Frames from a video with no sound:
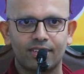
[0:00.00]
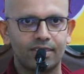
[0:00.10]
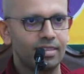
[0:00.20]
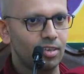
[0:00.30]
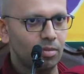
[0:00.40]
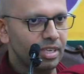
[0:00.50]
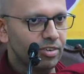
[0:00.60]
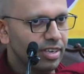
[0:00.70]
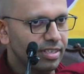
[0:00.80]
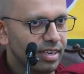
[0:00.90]
This is not me
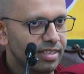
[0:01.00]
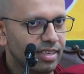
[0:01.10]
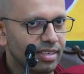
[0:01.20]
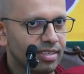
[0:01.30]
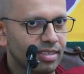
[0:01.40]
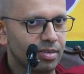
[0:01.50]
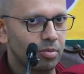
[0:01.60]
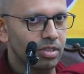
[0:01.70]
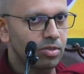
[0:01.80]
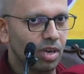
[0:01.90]
criticizing
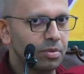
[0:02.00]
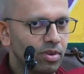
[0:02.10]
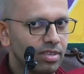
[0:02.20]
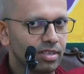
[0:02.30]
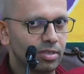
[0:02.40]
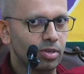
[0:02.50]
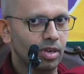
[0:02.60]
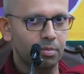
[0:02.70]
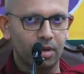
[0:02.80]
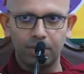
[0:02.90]
what the Swami is
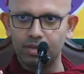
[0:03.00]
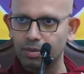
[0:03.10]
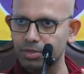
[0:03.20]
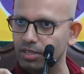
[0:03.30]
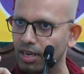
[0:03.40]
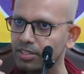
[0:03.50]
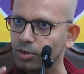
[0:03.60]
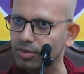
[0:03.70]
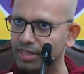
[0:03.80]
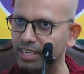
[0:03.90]
doing. I'm, I'm, I'm just asking
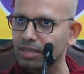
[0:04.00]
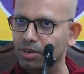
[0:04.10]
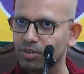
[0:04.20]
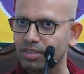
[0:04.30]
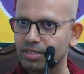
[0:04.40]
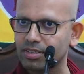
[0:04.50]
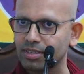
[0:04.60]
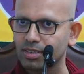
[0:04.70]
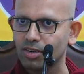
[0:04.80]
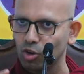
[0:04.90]
you to think about this
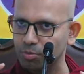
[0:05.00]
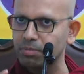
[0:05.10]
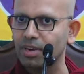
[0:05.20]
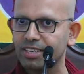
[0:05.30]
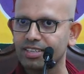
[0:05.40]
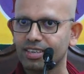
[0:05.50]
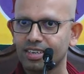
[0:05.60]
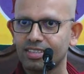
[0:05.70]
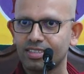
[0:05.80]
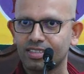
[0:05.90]
open mindedly.